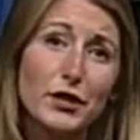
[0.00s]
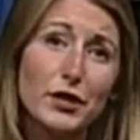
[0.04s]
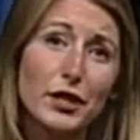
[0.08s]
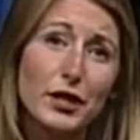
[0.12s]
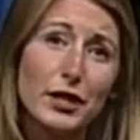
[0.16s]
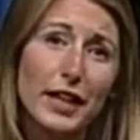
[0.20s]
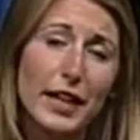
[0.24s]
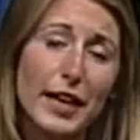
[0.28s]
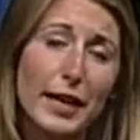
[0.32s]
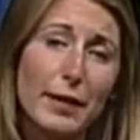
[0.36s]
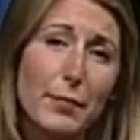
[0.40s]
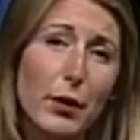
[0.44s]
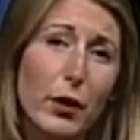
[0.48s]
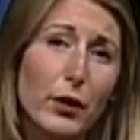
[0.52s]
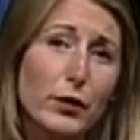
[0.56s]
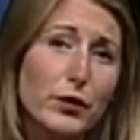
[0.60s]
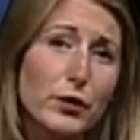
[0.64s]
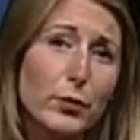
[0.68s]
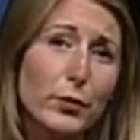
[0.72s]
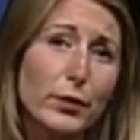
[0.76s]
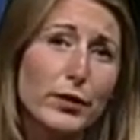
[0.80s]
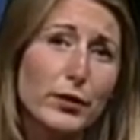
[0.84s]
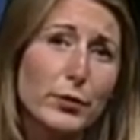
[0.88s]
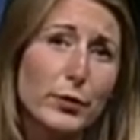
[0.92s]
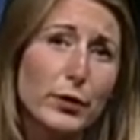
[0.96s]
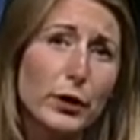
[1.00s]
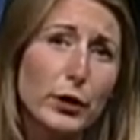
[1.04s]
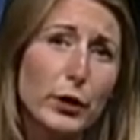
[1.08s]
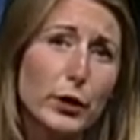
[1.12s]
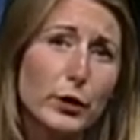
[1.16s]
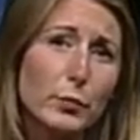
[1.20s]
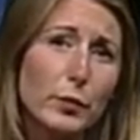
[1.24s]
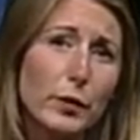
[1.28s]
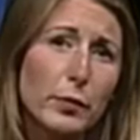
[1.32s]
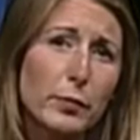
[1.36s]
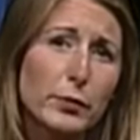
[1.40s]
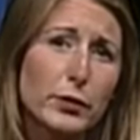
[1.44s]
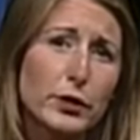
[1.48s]
Fish and Game also wants to
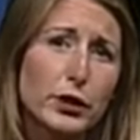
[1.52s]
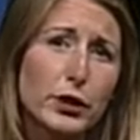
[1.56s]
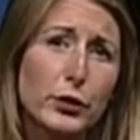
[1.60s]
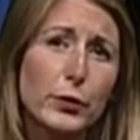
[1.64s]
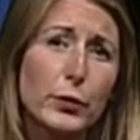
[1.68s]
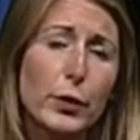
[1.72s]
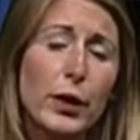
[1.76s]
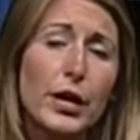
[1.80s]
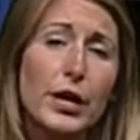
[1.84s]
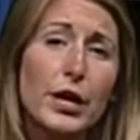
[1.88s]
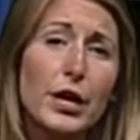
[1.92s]
encourage people to